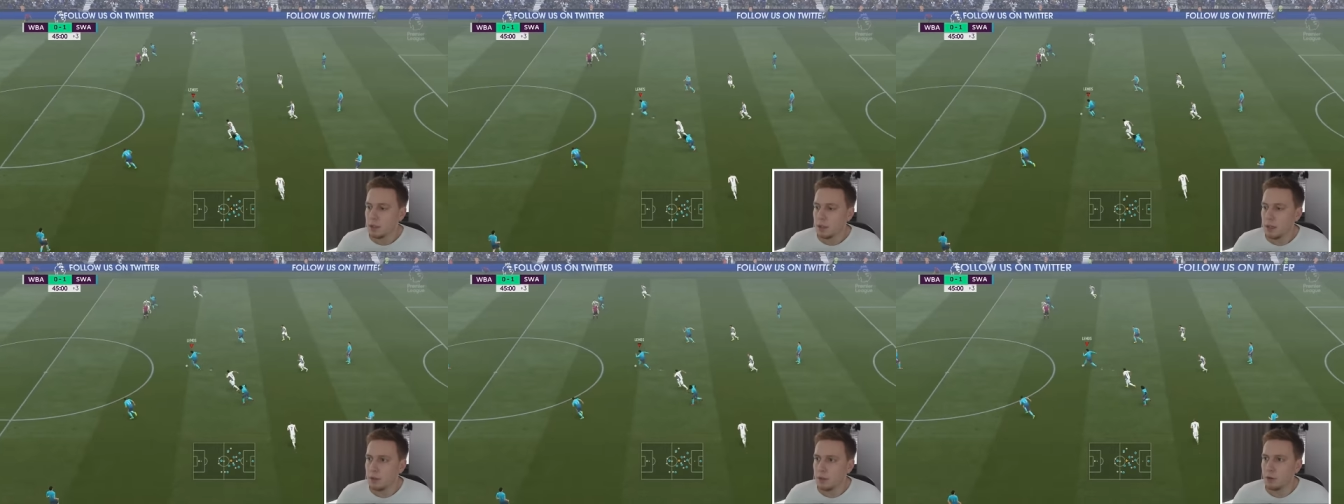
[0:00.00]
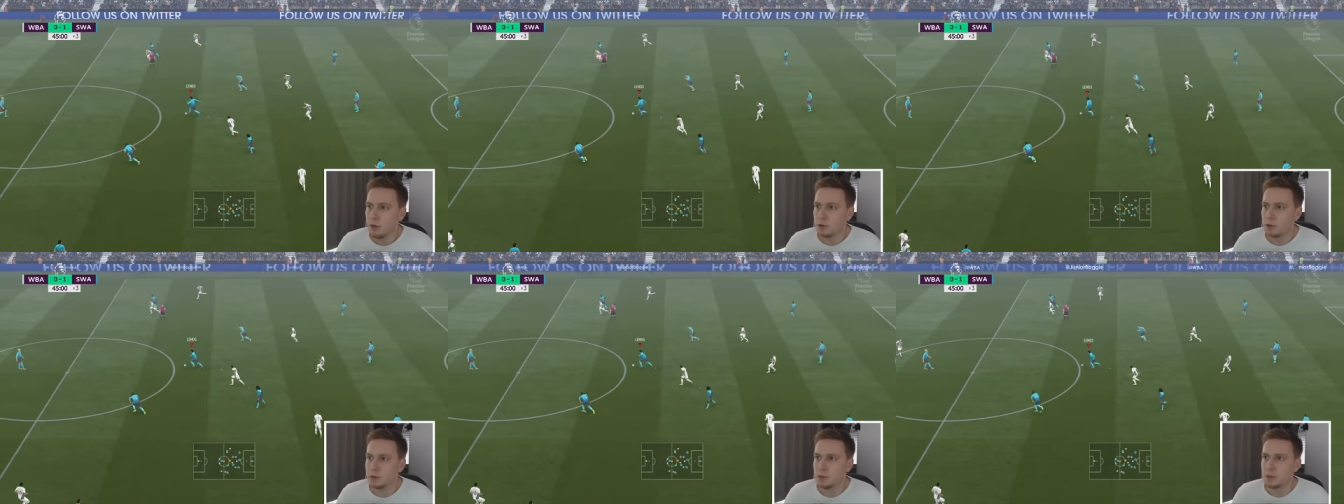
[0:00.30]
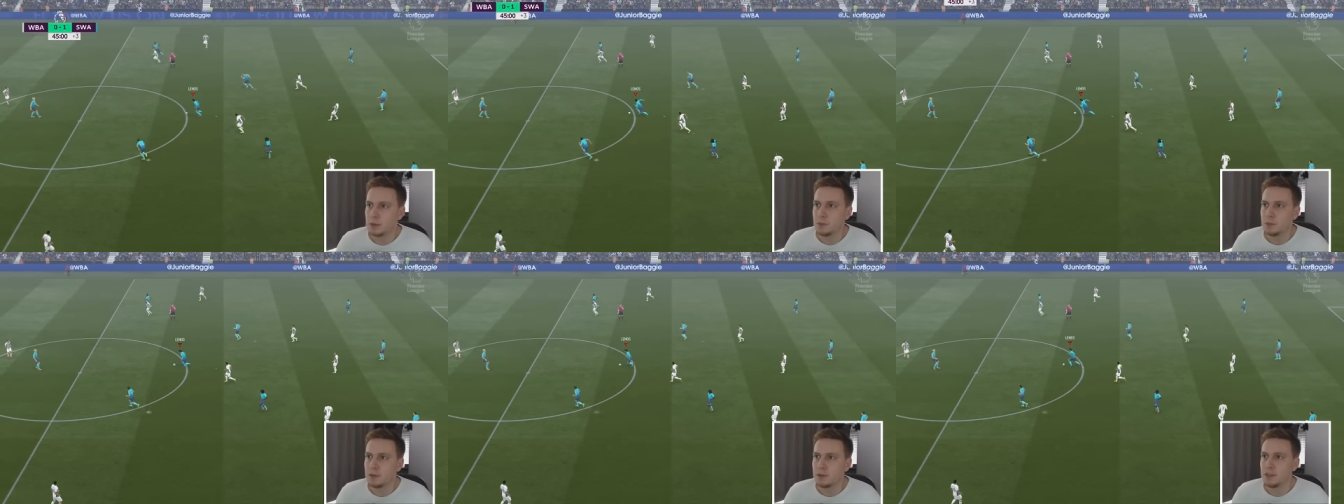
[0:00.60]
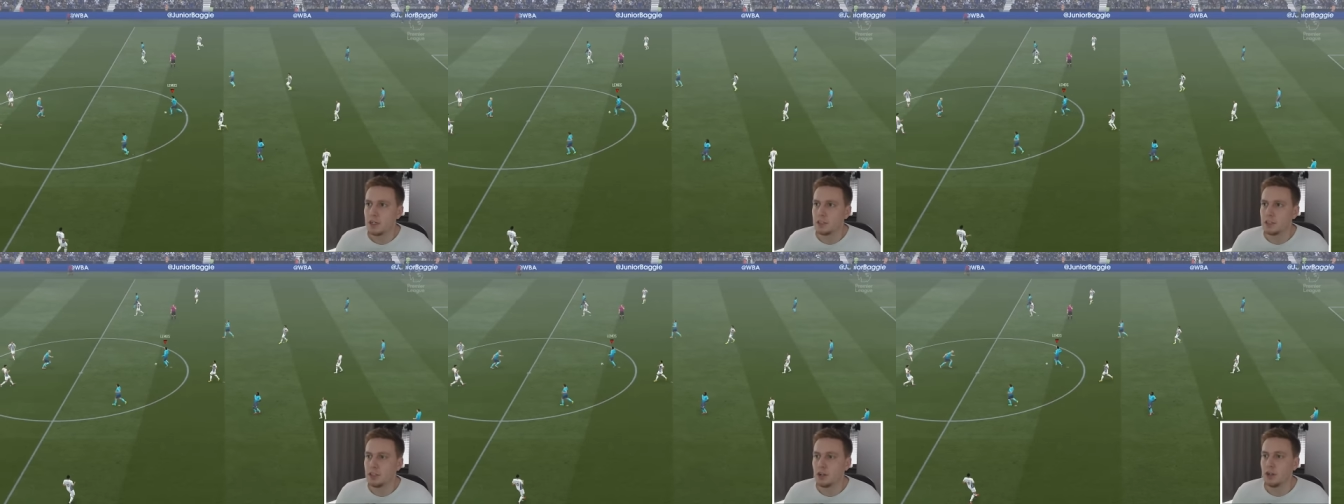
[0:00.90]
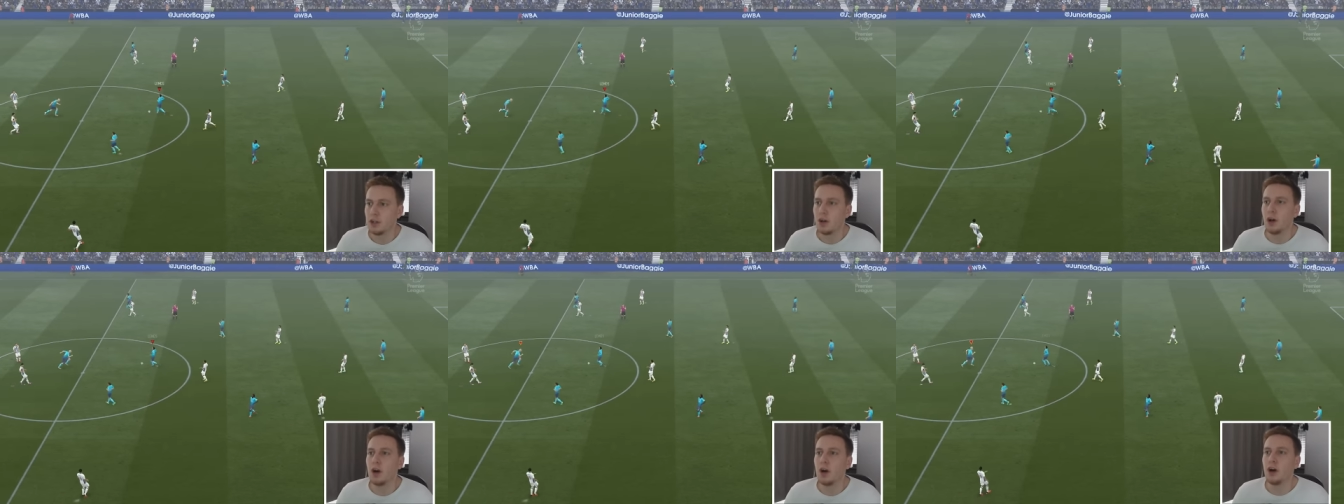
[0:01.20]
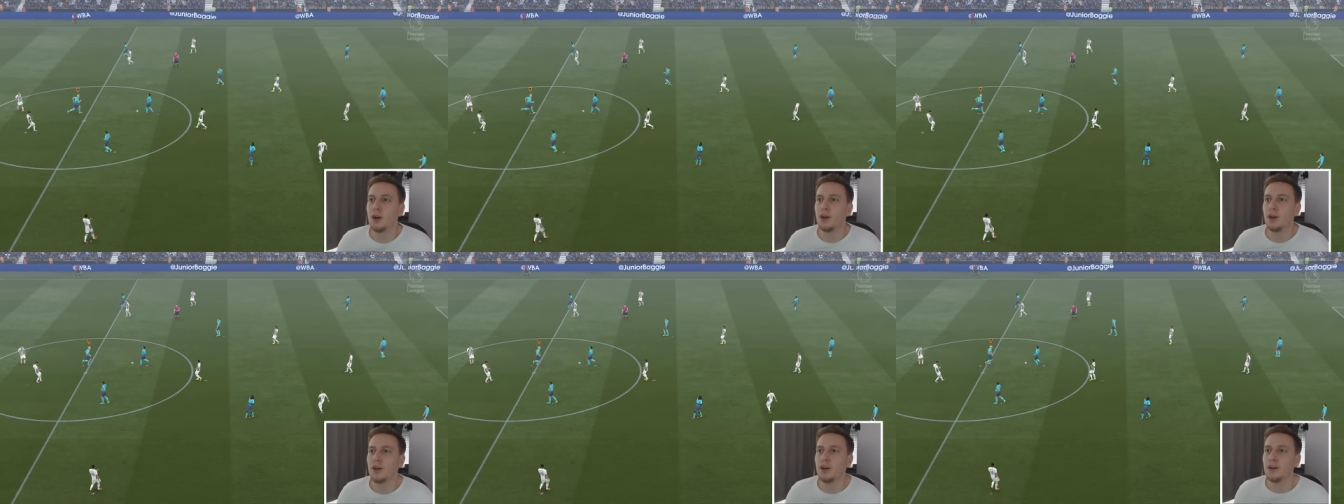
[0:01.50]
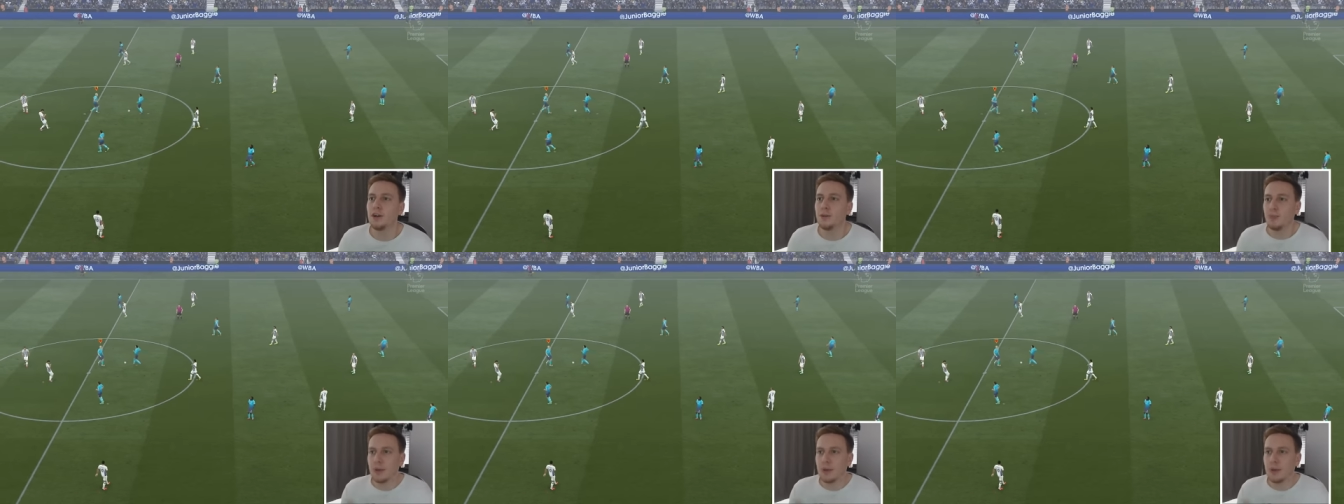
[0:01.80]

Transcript: Lemos wins possession. Oh, look.